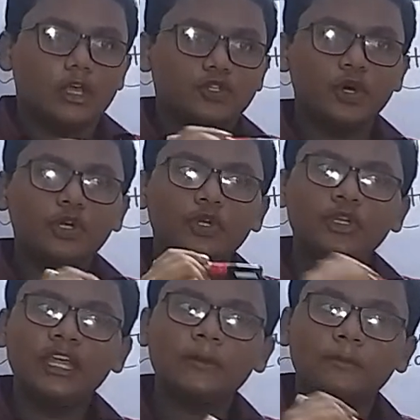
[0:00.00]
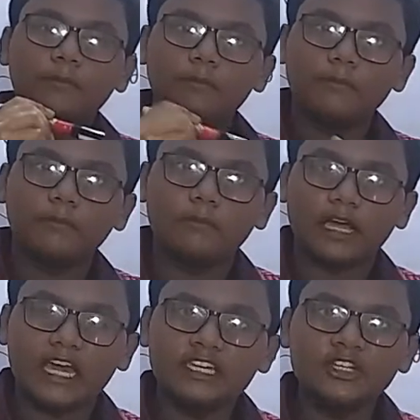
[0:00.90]
So due to that
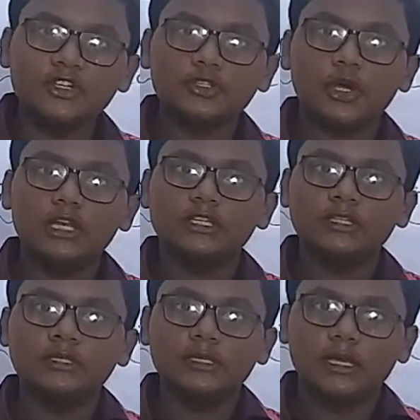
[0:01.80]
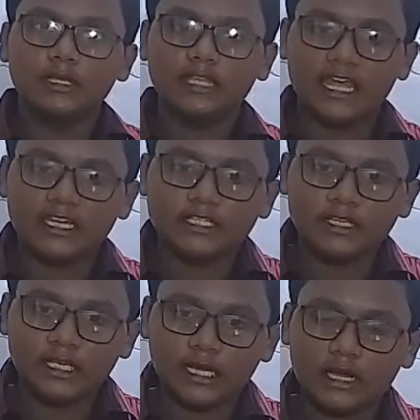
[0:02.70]
continuous collisions, the
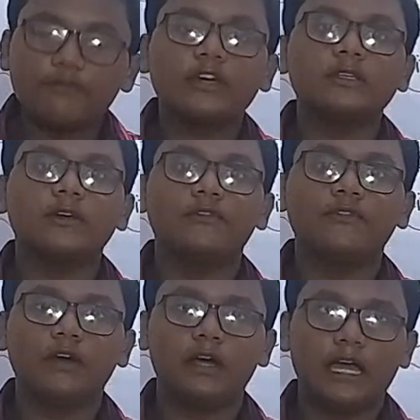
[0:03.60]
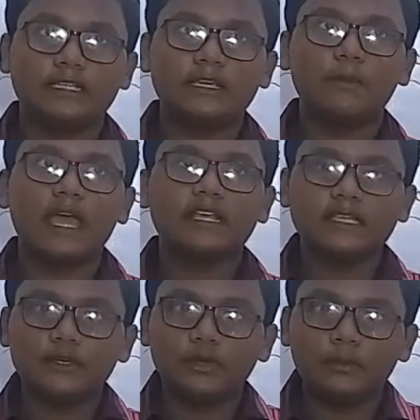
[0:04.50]
energy at some
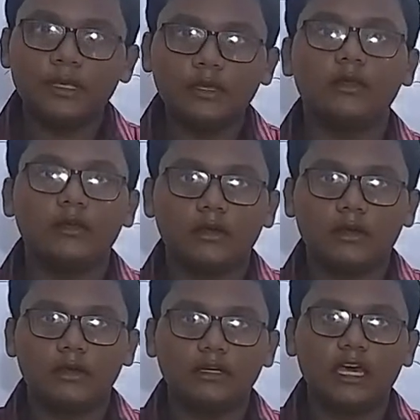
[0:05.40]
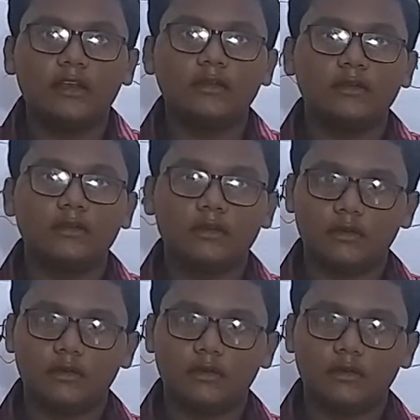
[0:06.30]
extent will be done,